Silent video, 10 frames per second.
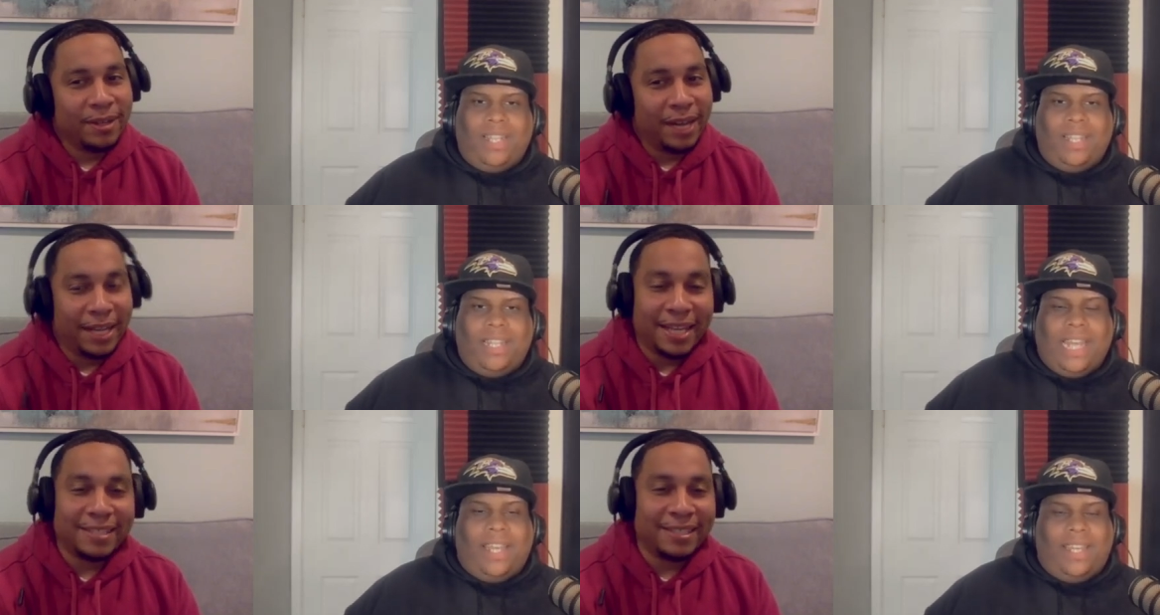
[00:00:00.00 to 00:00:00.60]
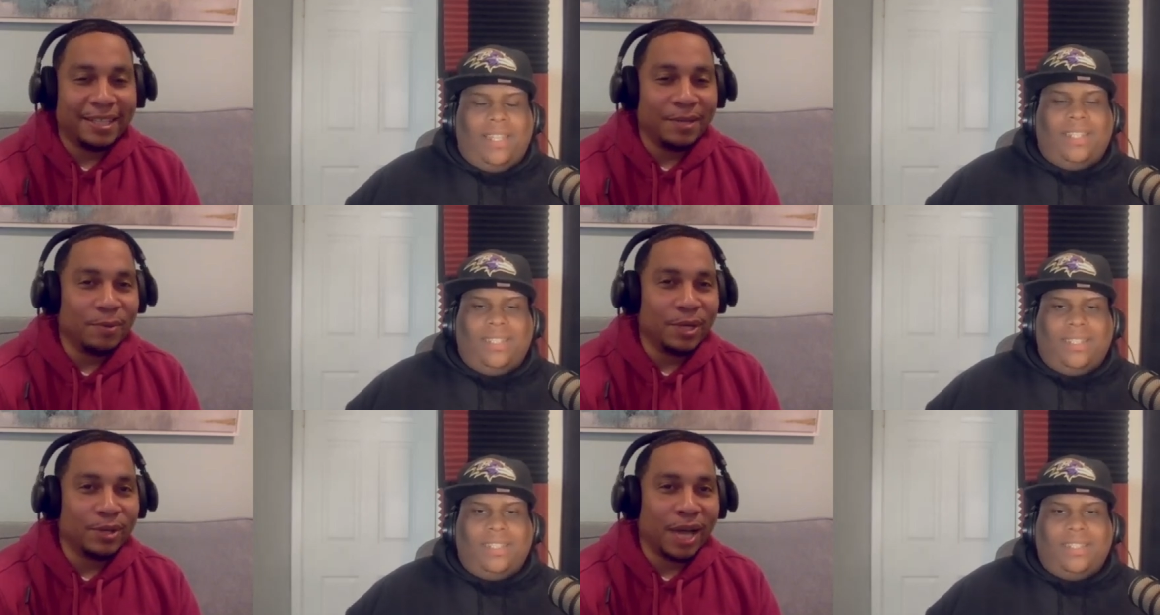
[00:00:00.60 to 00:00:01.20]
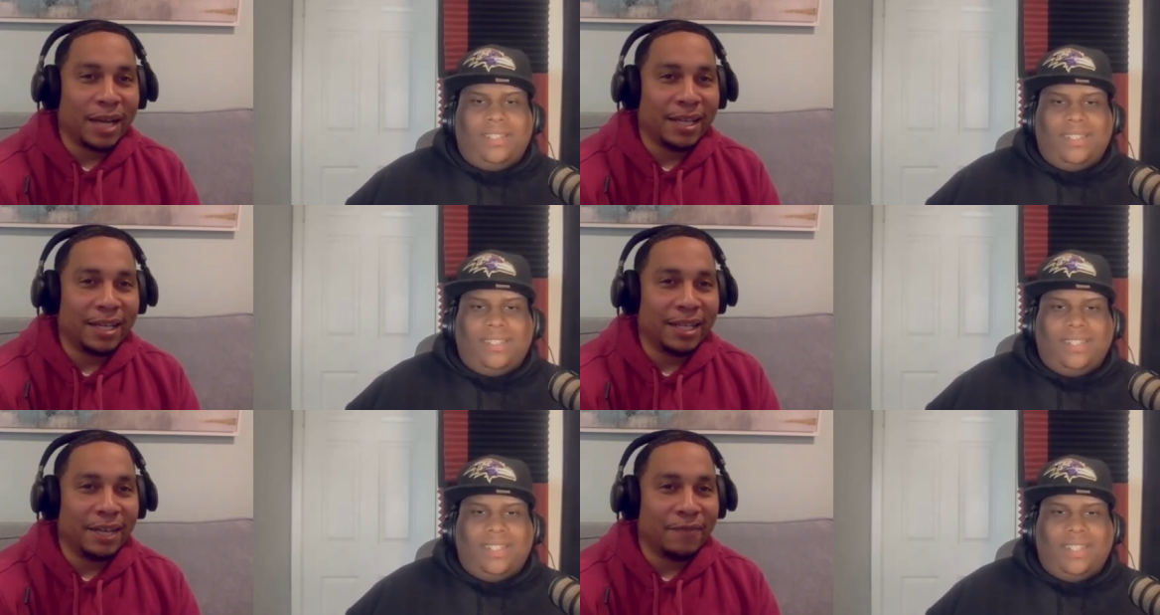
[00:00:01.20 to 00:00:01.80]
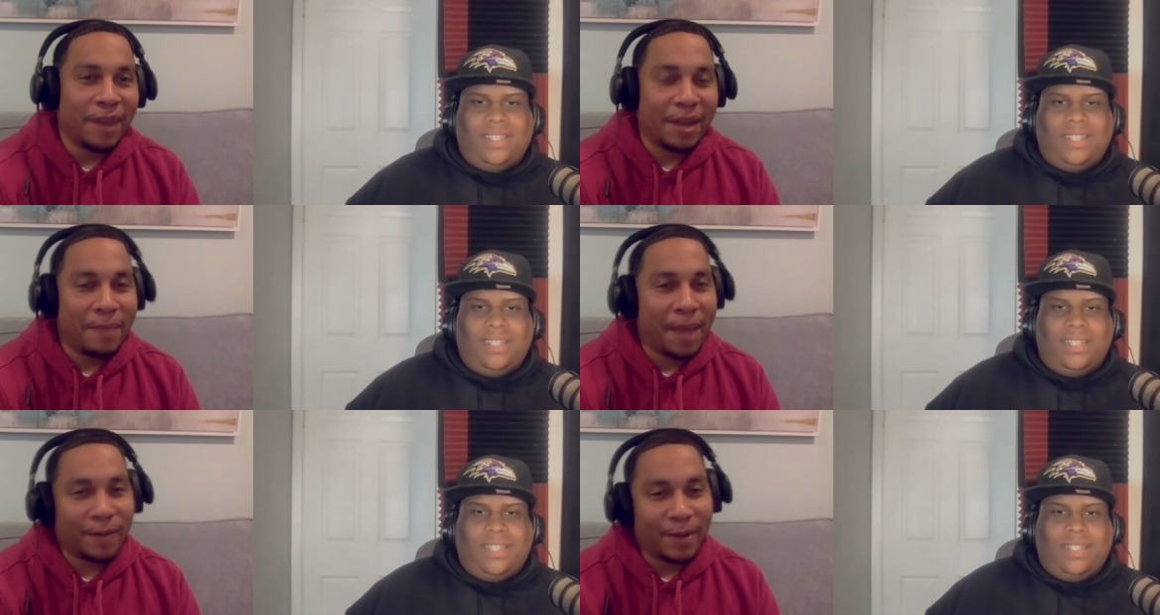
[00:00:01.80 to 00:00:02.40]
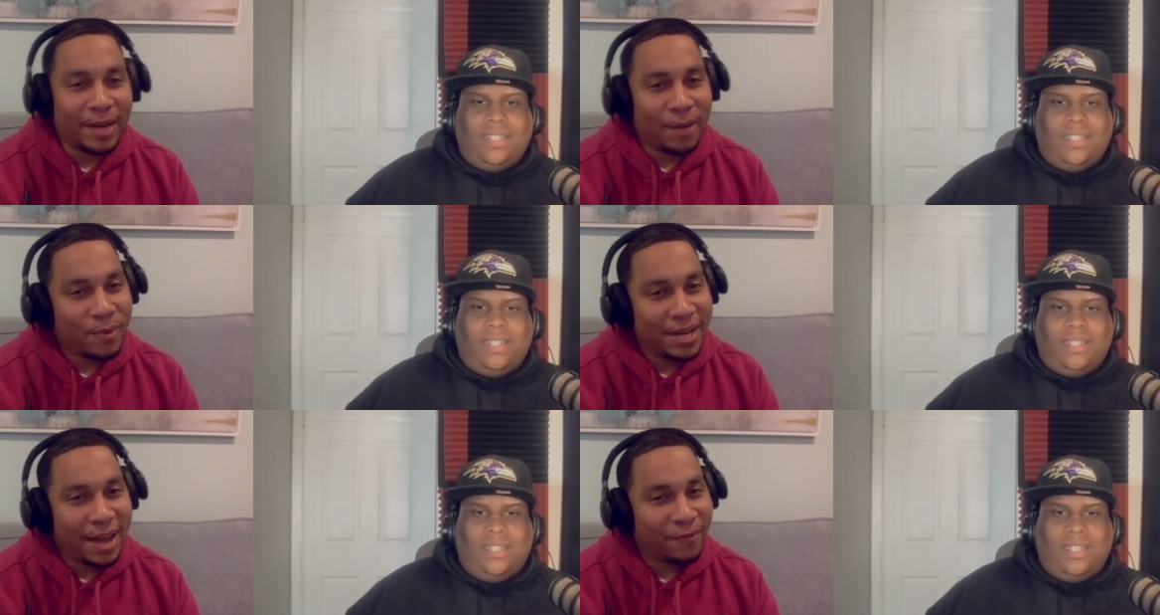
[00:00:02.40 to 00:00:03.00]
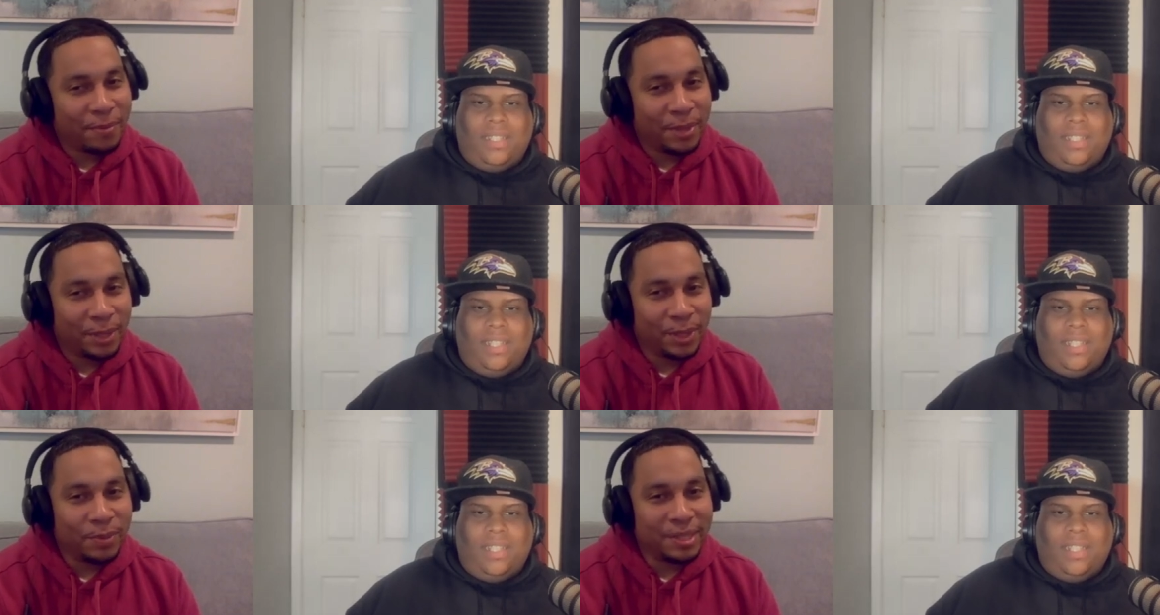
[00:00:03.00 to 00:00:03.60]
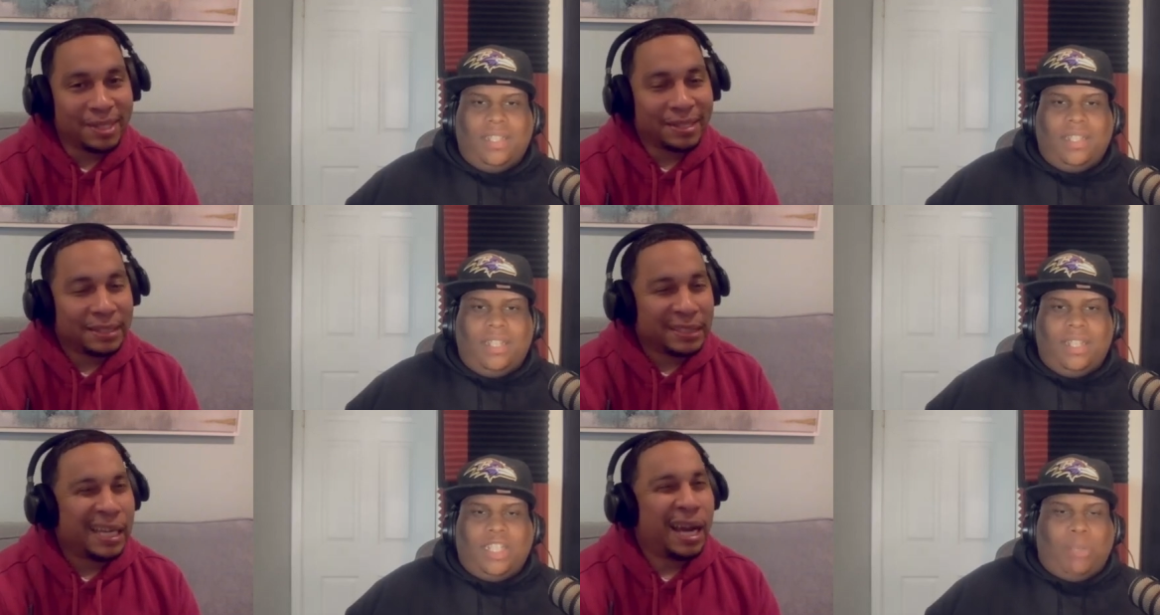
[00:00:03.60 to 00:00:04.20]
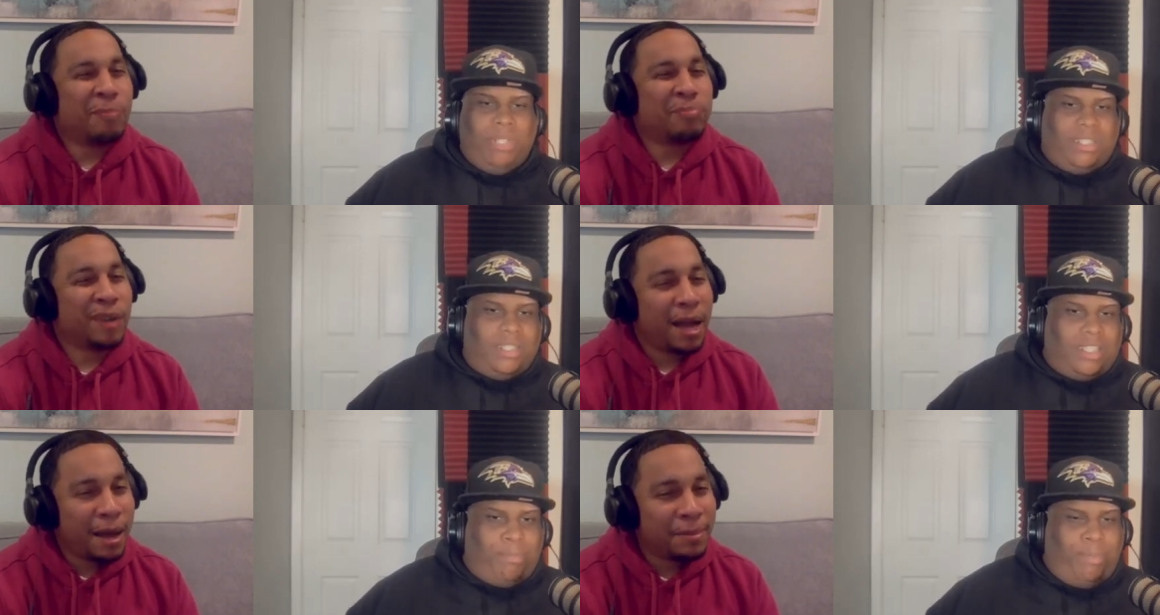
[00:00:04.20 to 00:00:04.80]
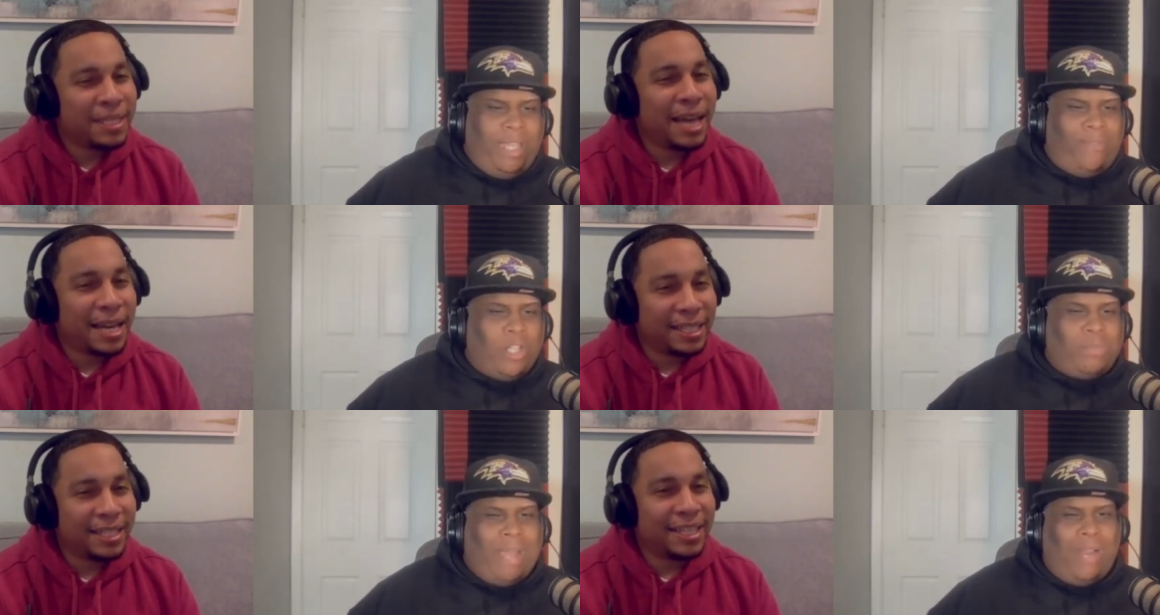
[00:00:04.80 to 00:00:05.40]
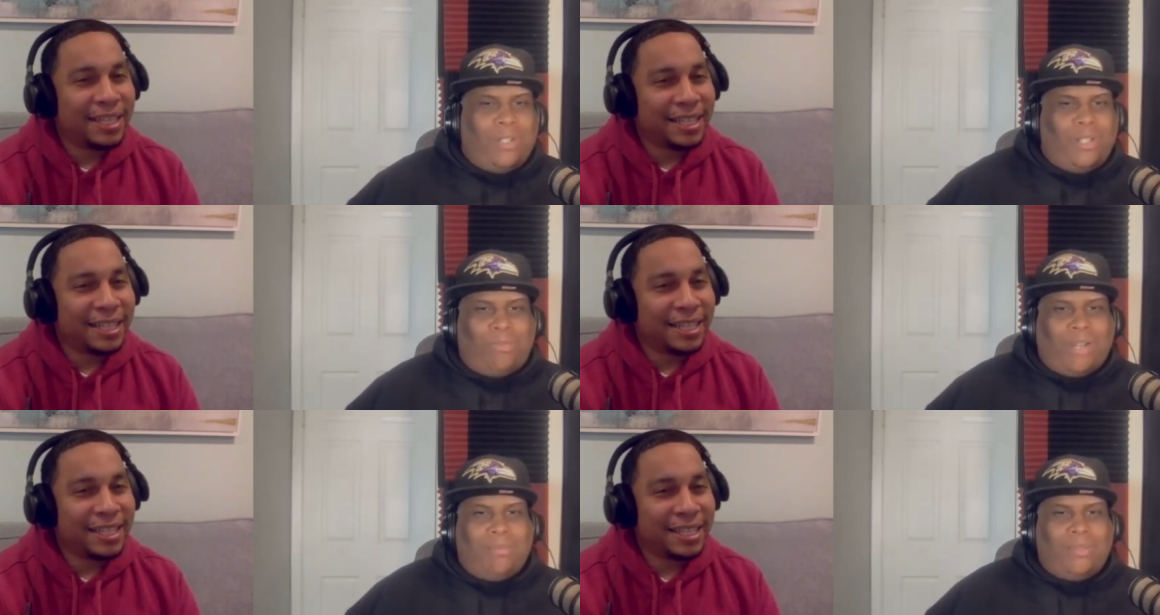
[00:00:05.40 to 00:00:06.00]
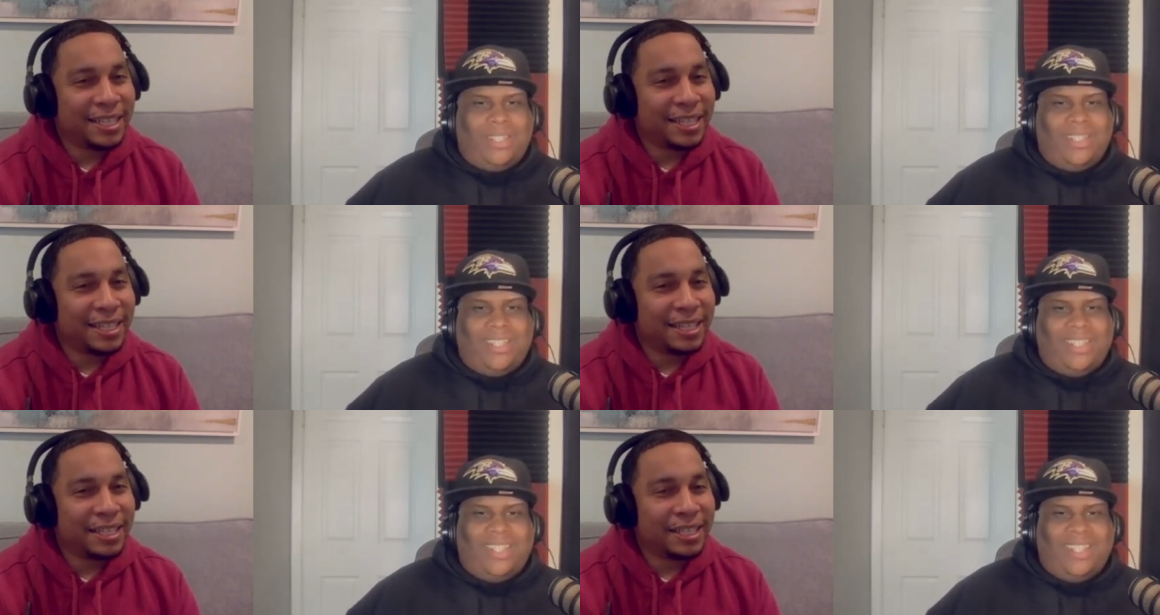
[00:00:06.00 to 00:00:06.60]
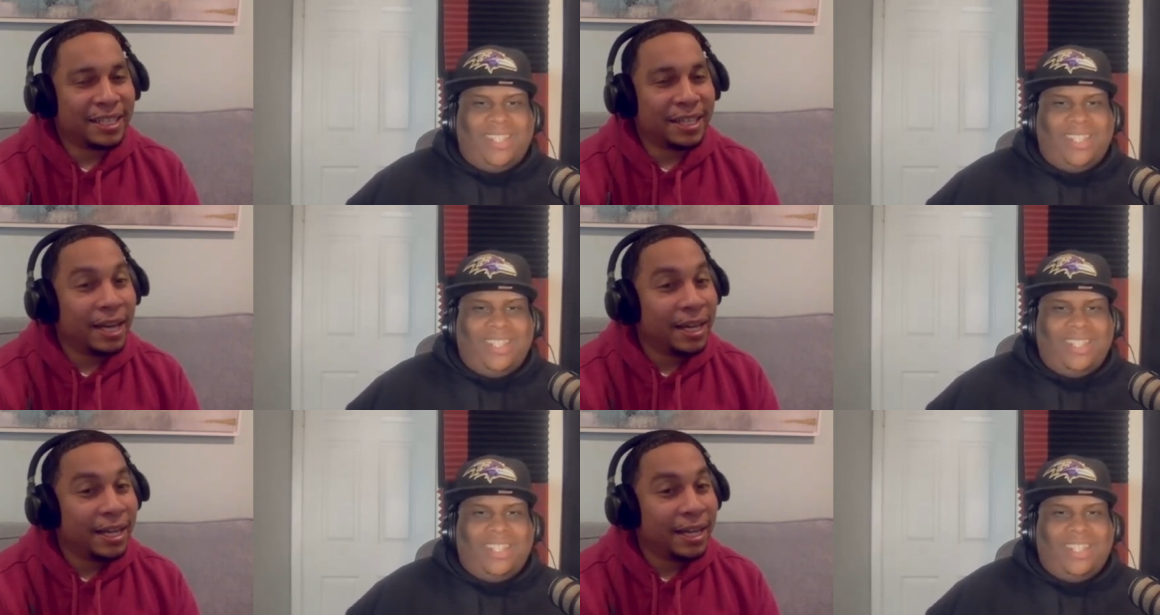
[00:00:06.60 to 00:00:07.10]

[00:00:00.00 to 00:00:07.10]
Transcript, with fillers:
Speaker 1: unless D Will got a, a, fighting background that we not familiar with. It's gonna be probably speed gotta, versus
Speaker 2: power though, probably. Huh?